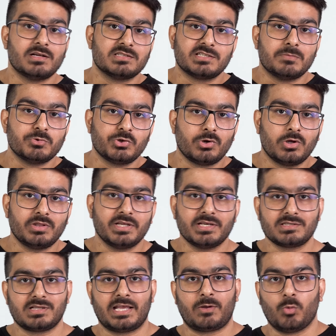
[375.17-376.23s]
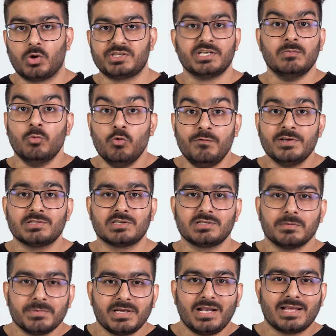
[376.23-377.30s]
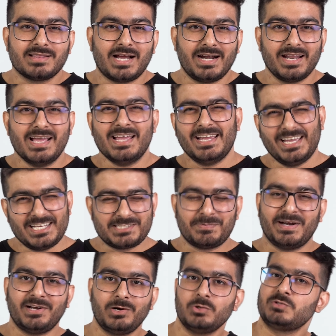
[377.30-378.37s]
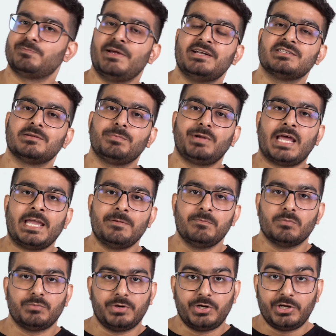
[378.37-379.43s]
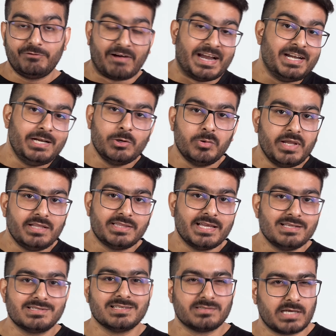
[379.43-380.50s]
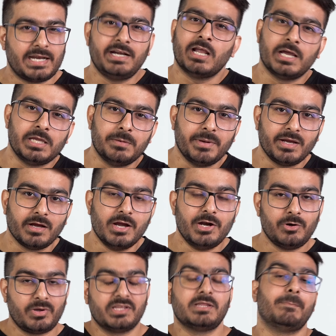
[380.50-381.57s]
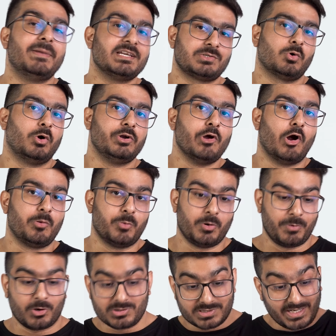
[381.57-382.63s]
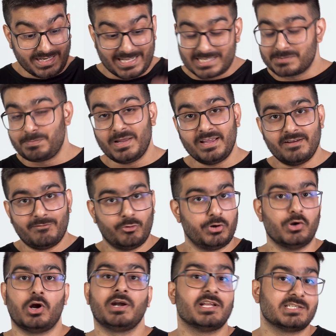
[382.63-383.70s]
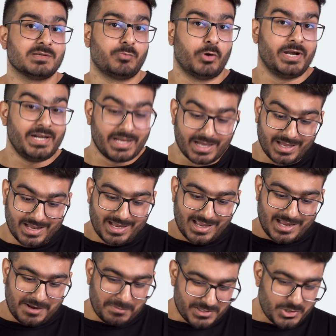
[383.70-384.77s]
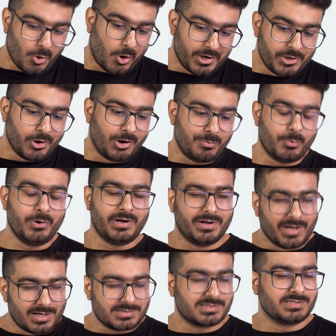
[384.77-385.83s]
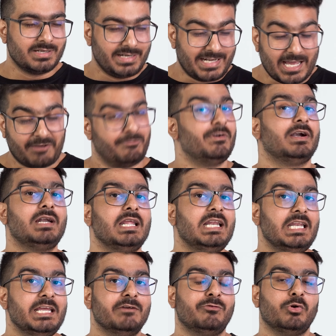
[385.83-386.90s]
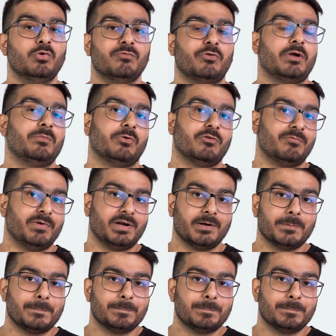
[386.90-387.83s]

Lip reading: consumption on this, like watching movies or something like that, it's better to spend some time fine-tuning things inside Nahimic to get the best audio output, because the display would not disappoint, but the audio output does definitely leave room for improvement.